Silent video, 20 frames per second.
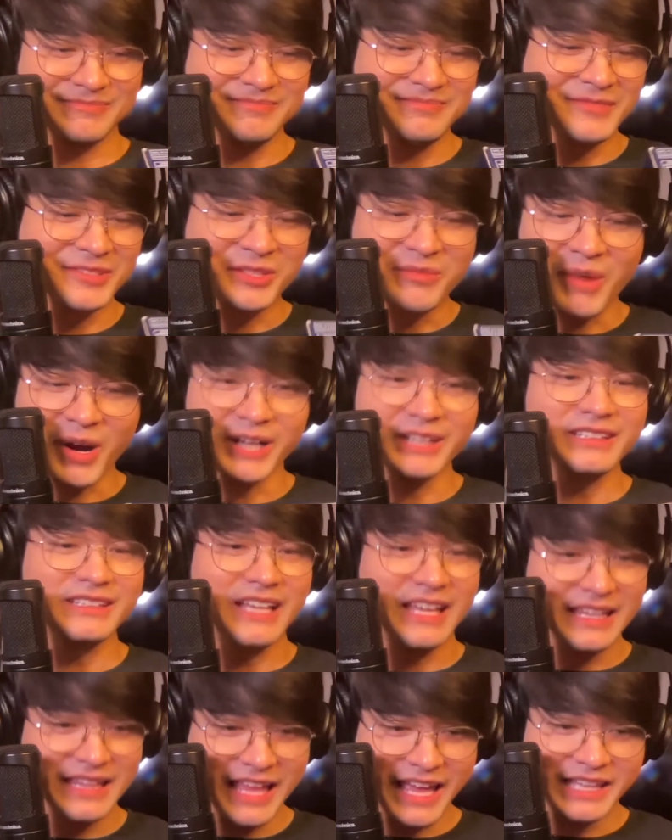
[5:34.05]
Smart
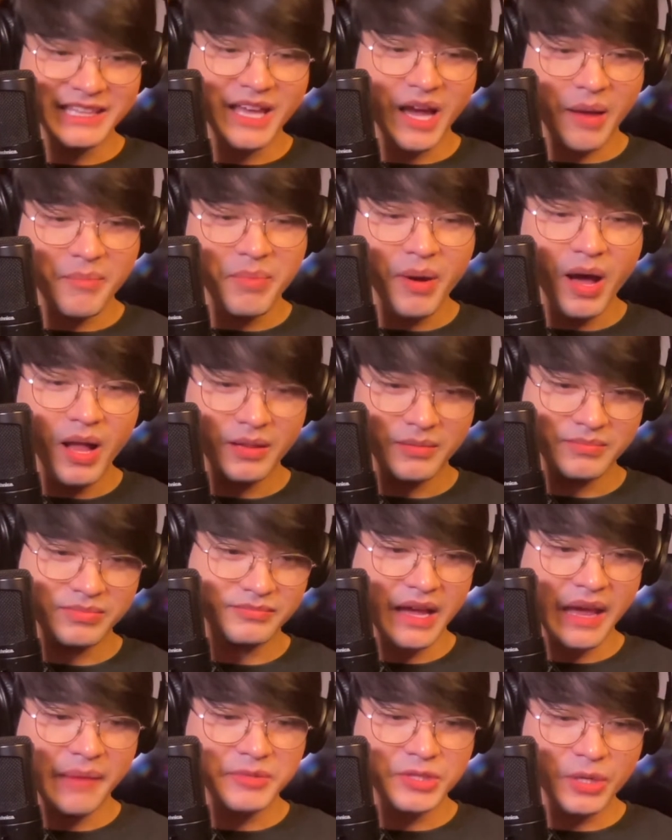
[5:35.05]
LED Bulb.
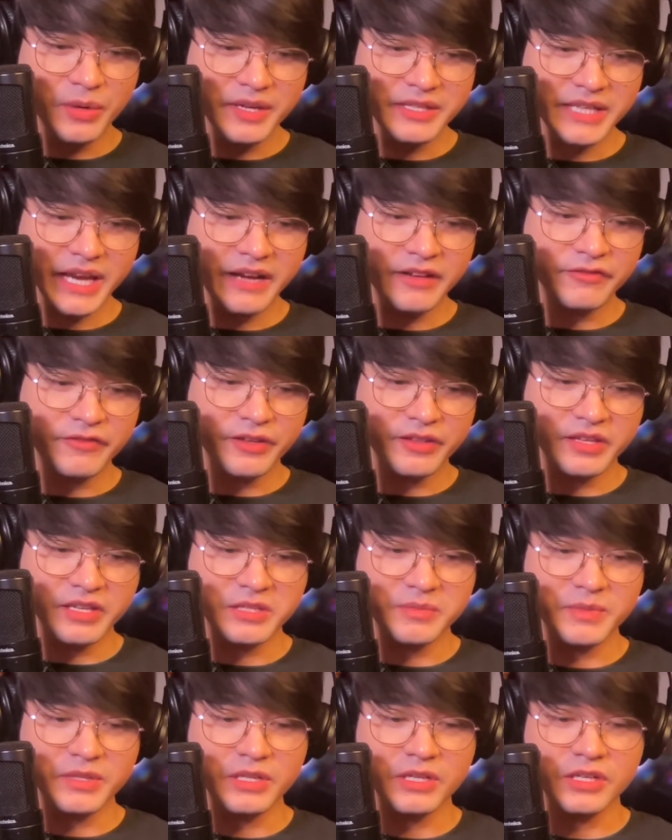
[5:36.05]
I'm so excited for this
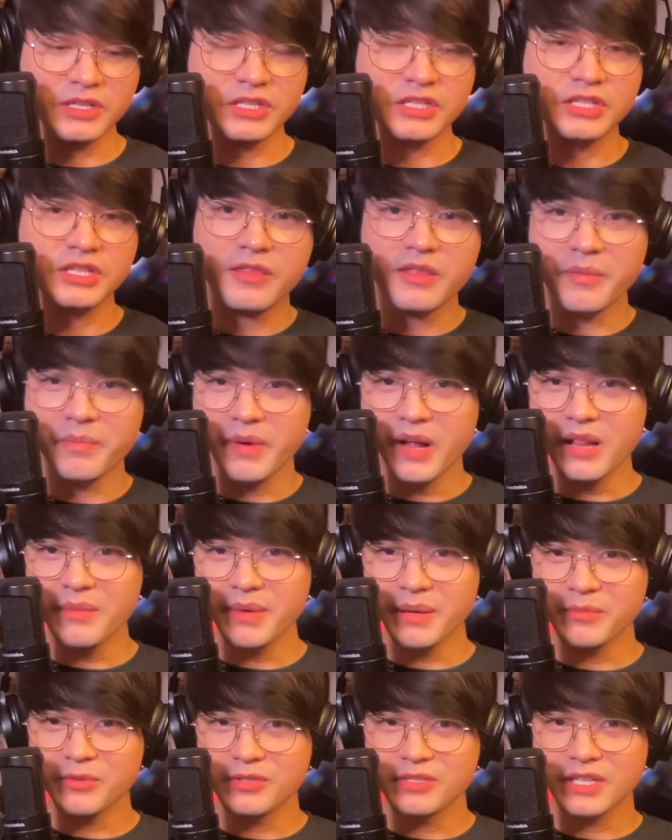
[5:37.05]
because the bulb
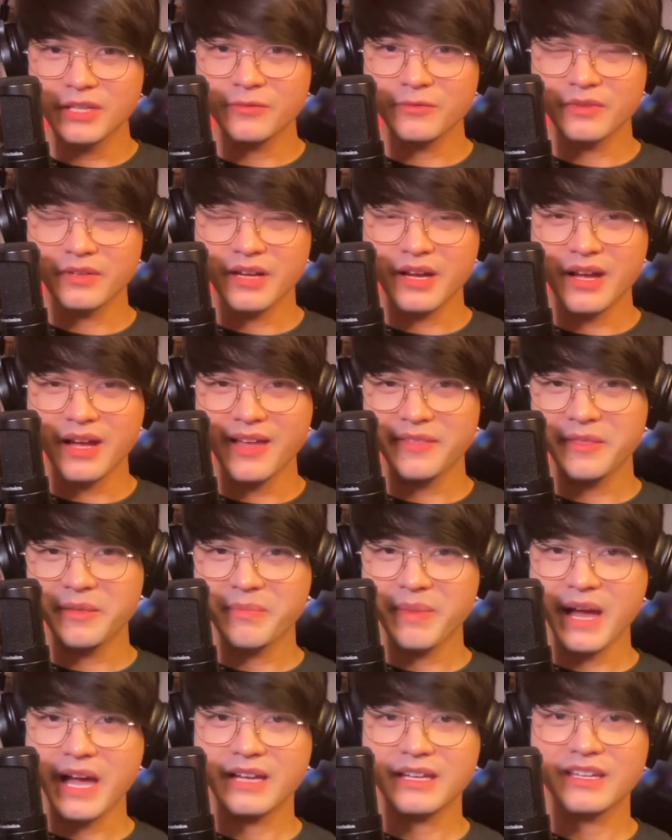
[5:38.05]
I'm using at the
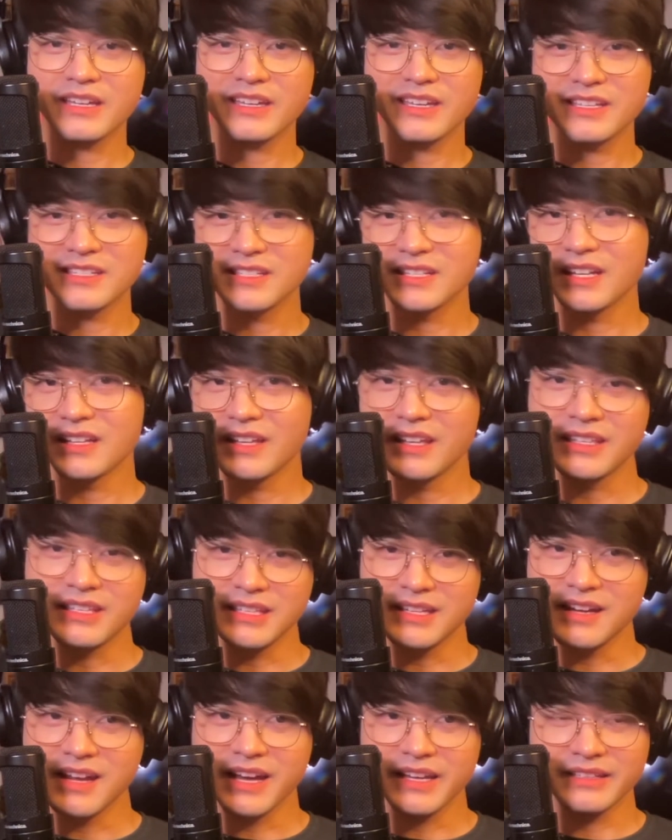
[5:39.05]
back is not a
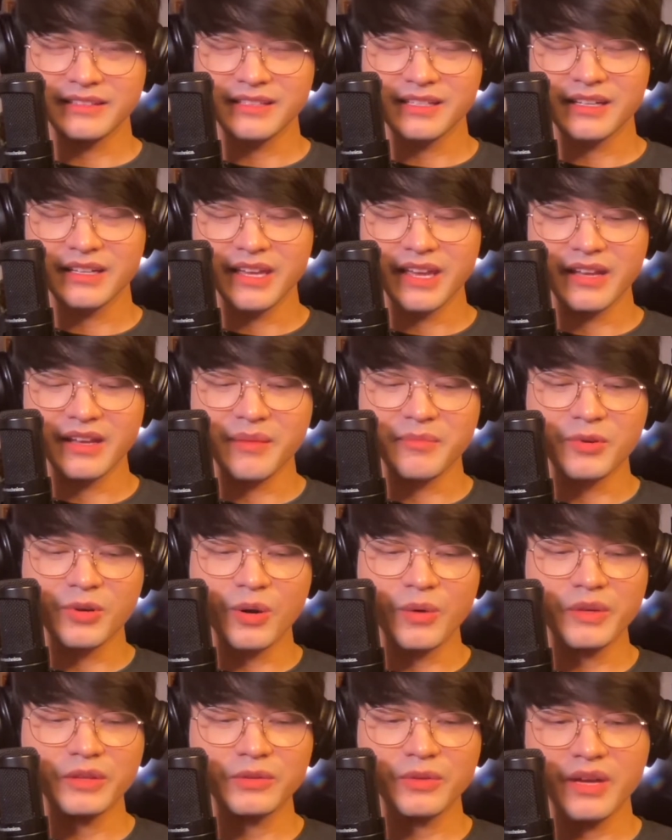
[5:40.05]
Yeelight. And I'm
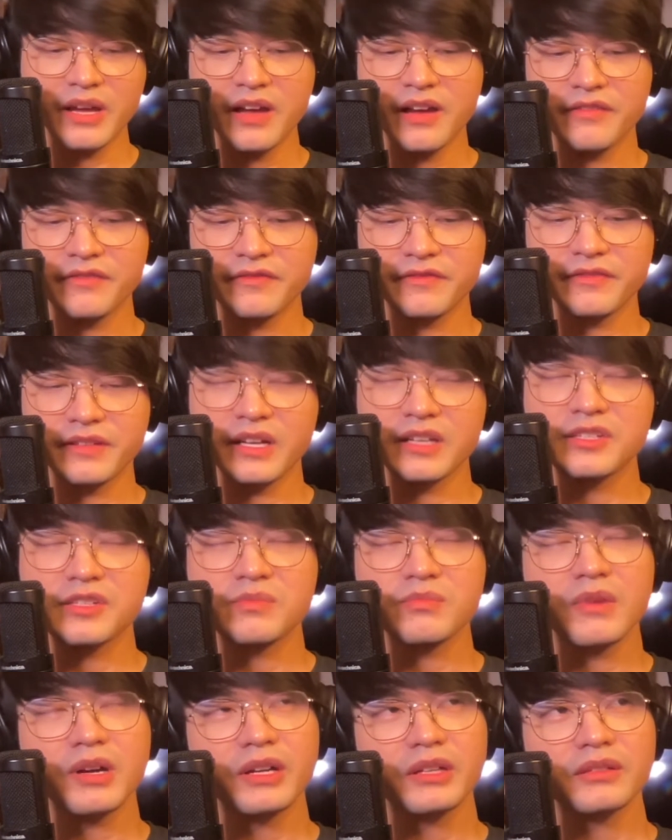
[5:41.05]
going to have a
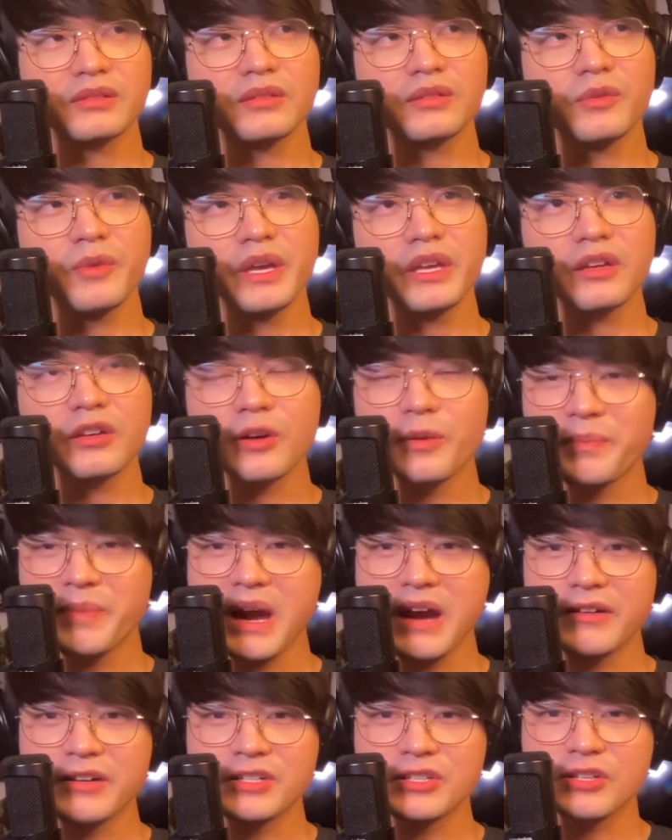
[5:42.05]
smart, quick
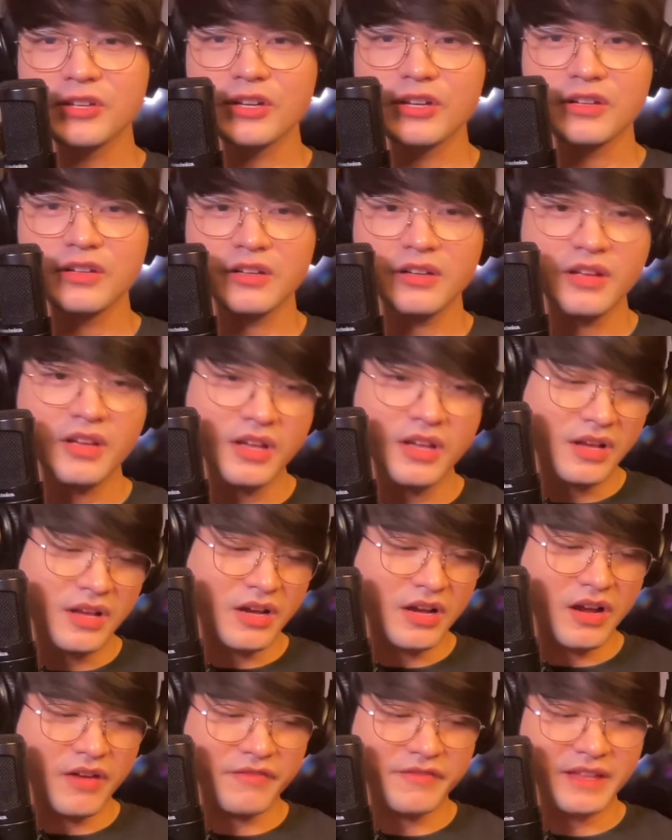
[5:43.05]
comparison
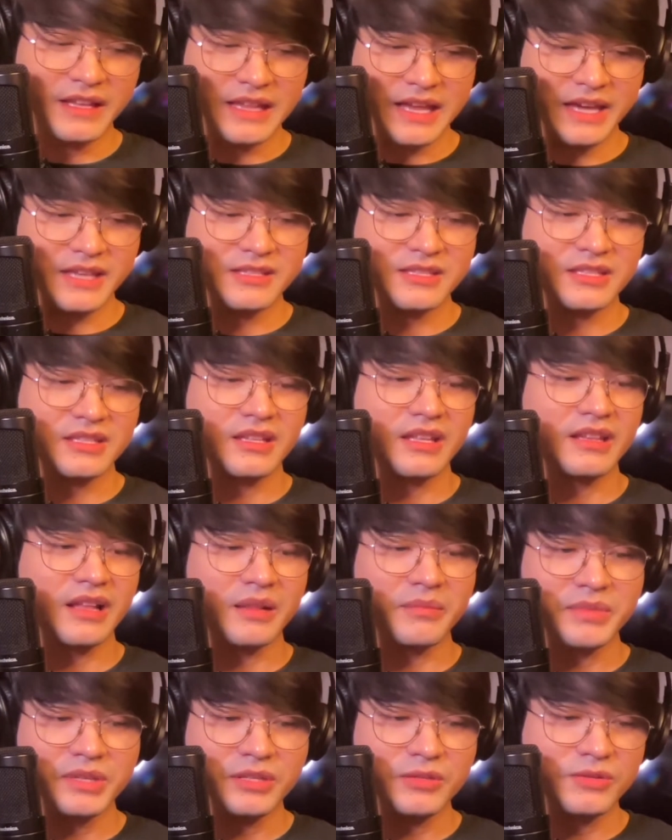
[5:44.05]
of the lights that I'll
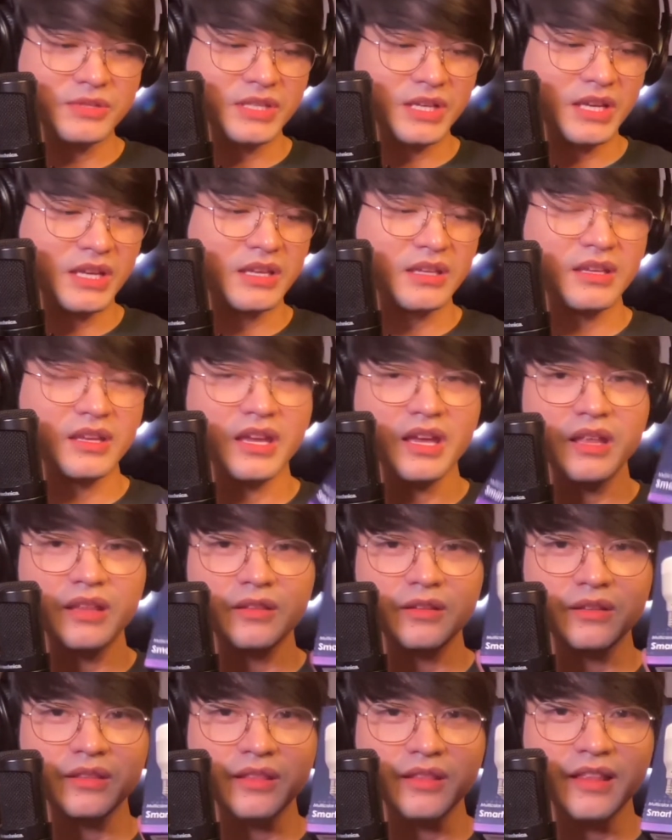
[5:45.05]
be using
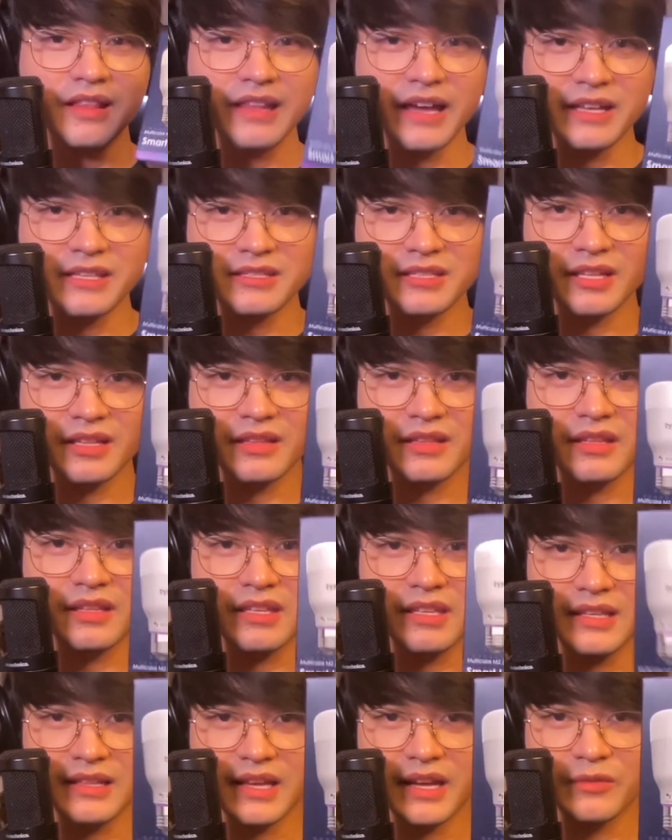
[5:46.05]
and the lights that
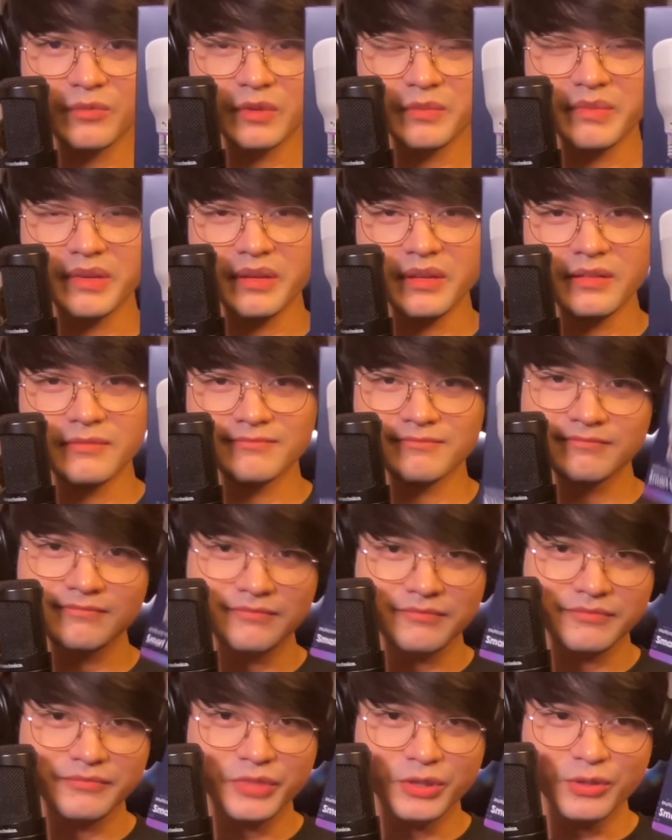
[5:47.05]
Yeelight will be
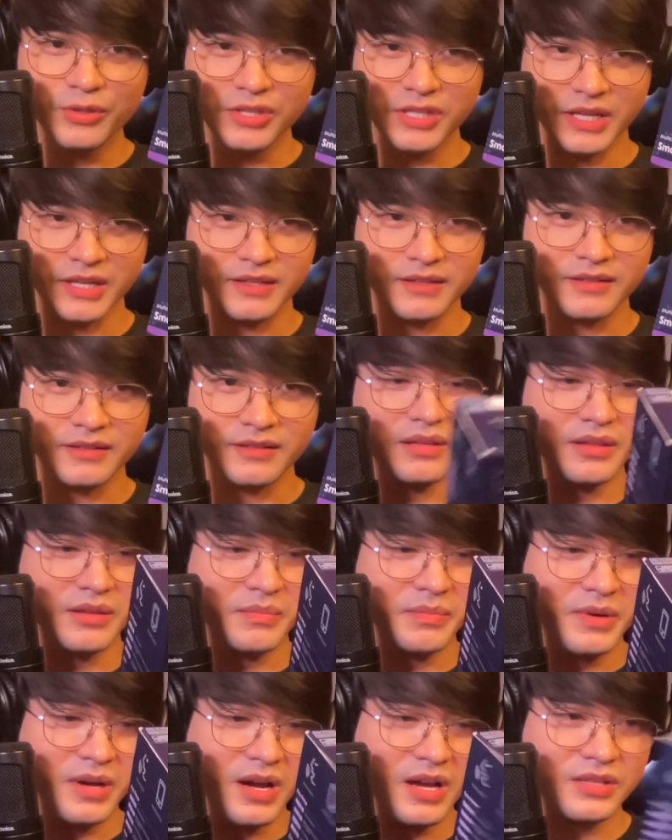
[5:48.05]
producing. The
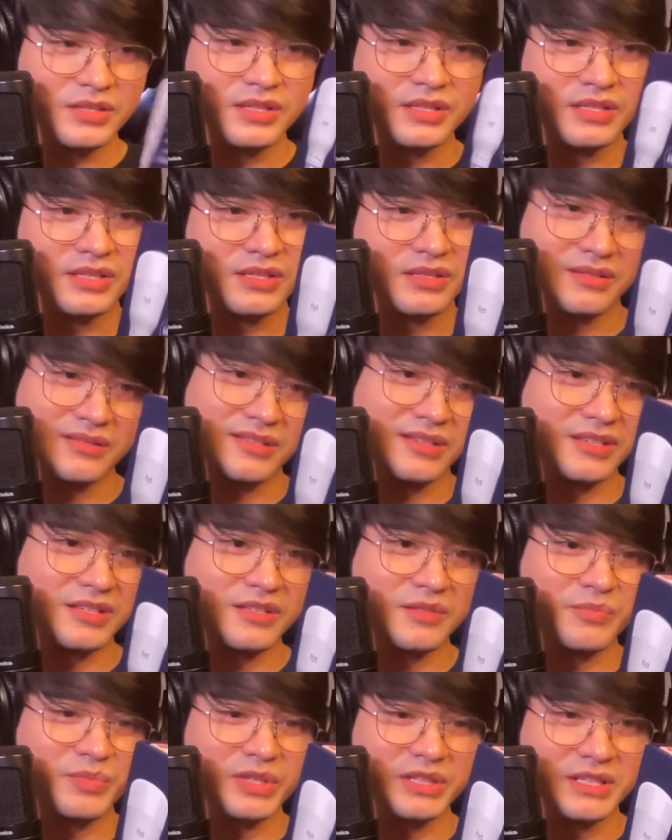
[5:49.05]
box is
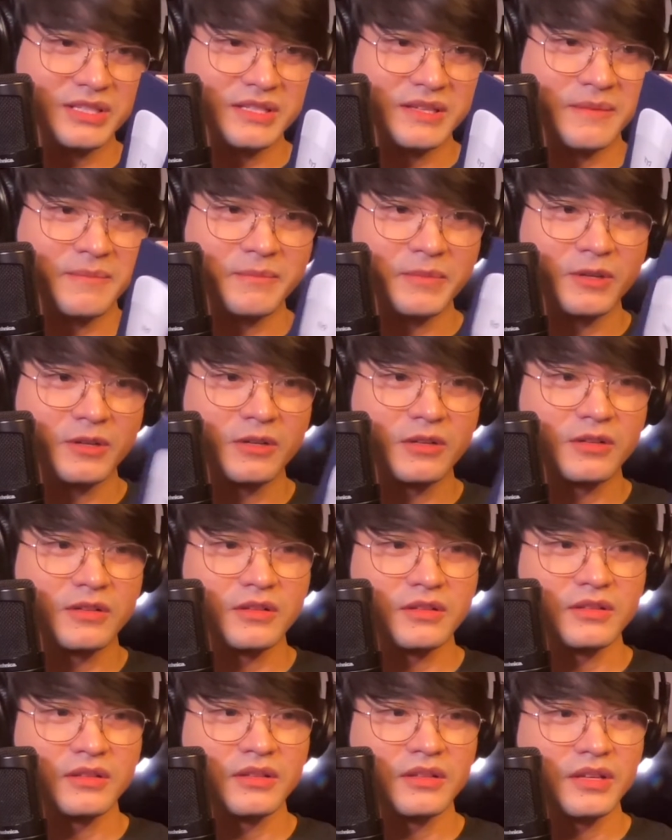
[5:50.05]
just pretty simple.